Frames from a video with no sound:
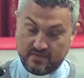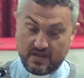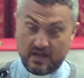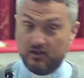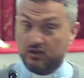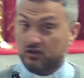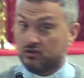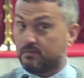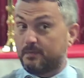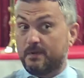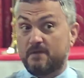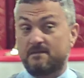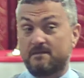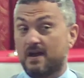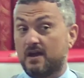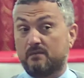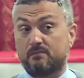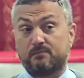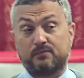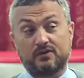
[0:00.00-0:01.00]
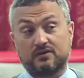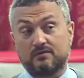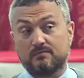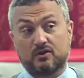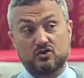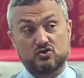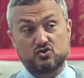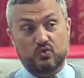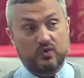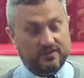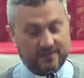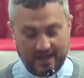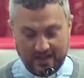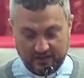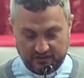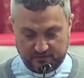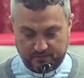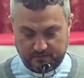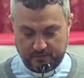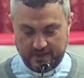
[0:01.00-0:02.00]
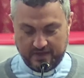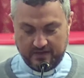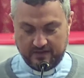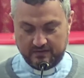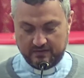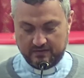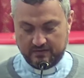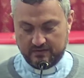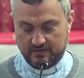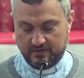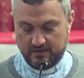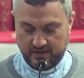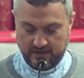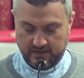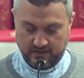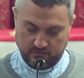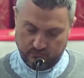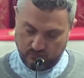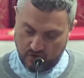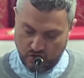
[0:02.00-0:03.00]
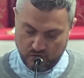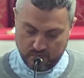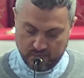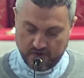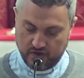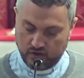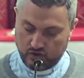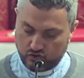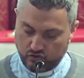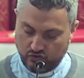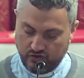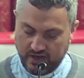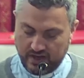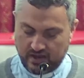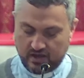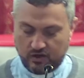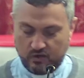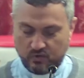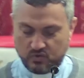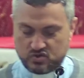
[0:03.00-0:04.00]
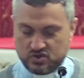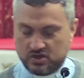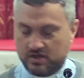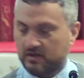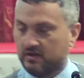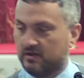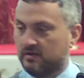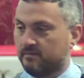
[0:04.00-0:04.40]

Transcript: and, and to be fair, it pretty much always has been in Roman and Greek culture.